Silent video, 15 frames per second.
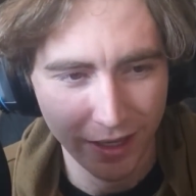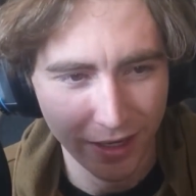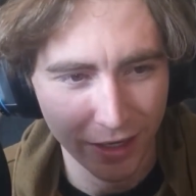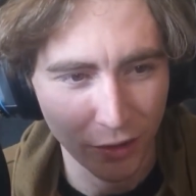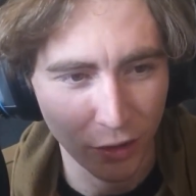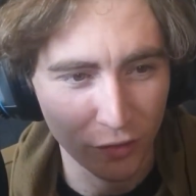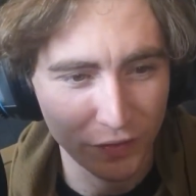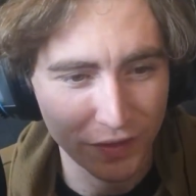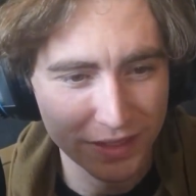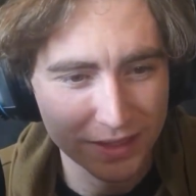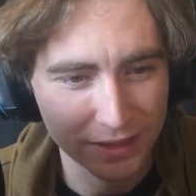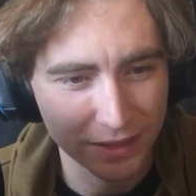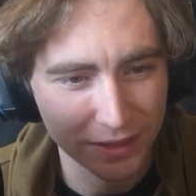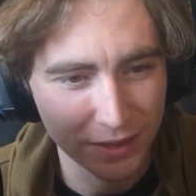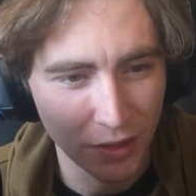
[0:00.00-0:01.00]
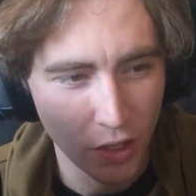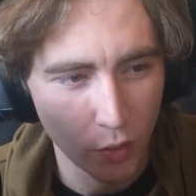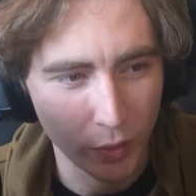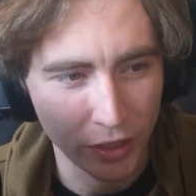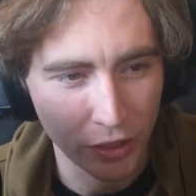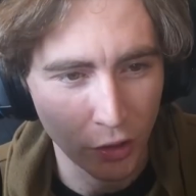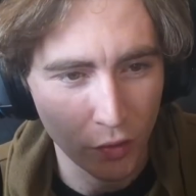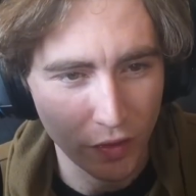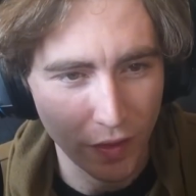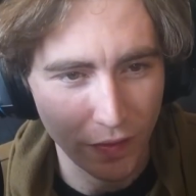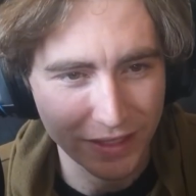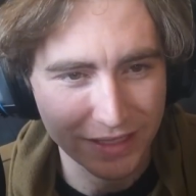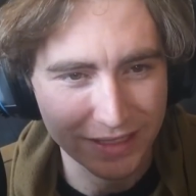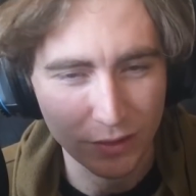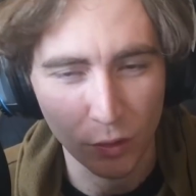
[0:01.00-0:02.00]
And obviously, we know that
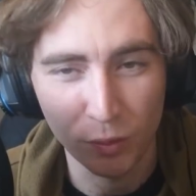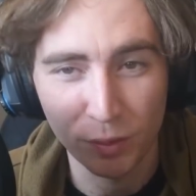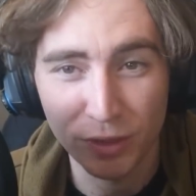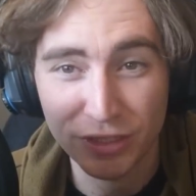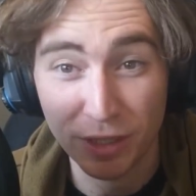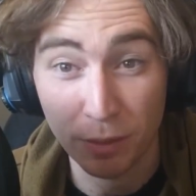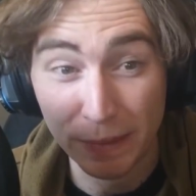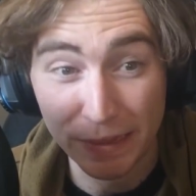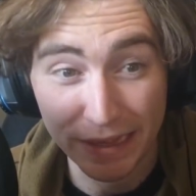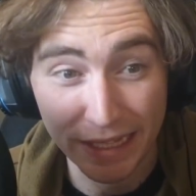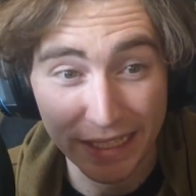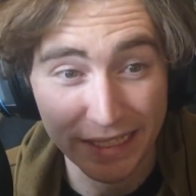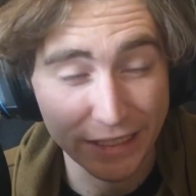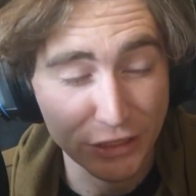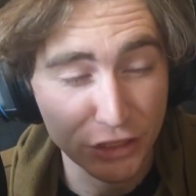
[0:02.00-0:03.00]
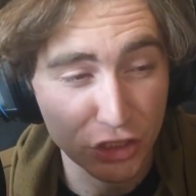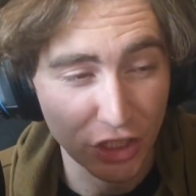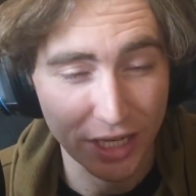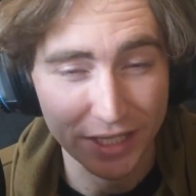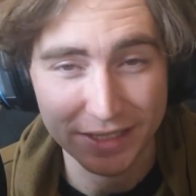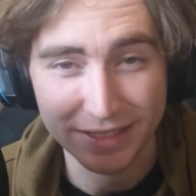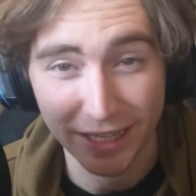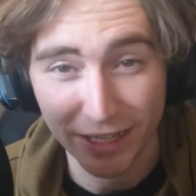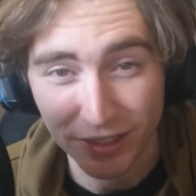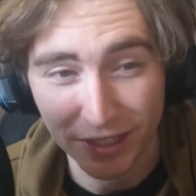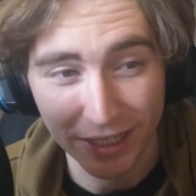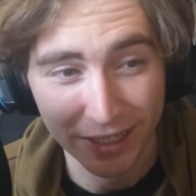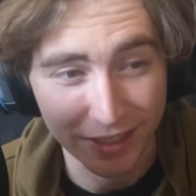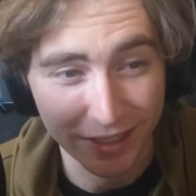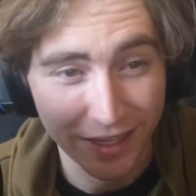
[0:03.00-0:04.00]
this is almost completely shut down
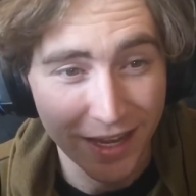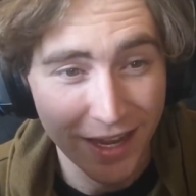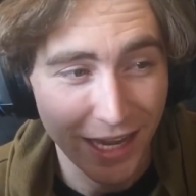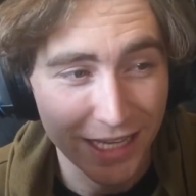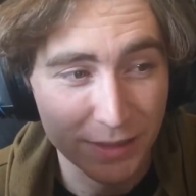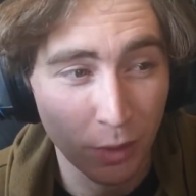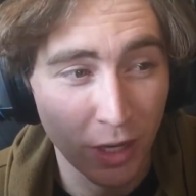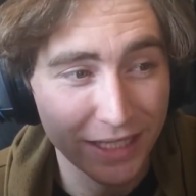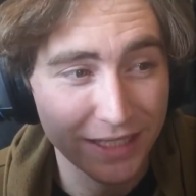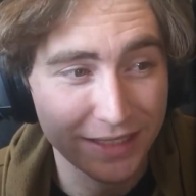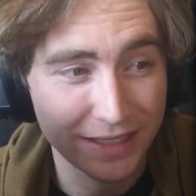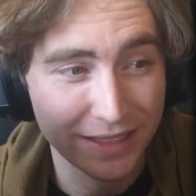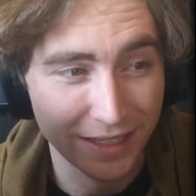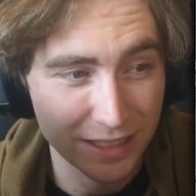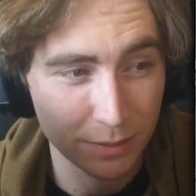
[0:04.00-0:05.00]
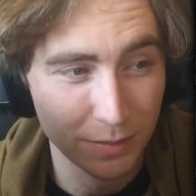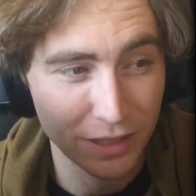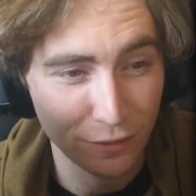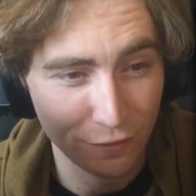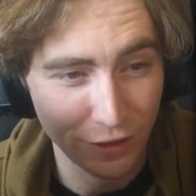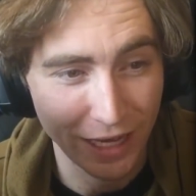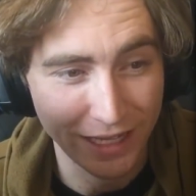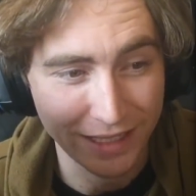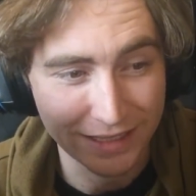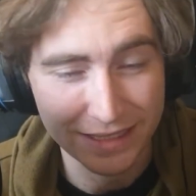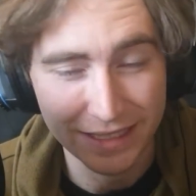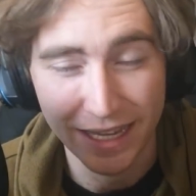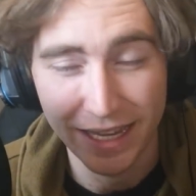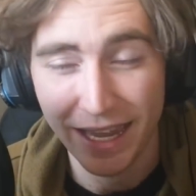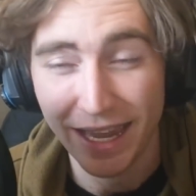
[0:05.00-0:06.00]
here, as Mikey kicks him in the face,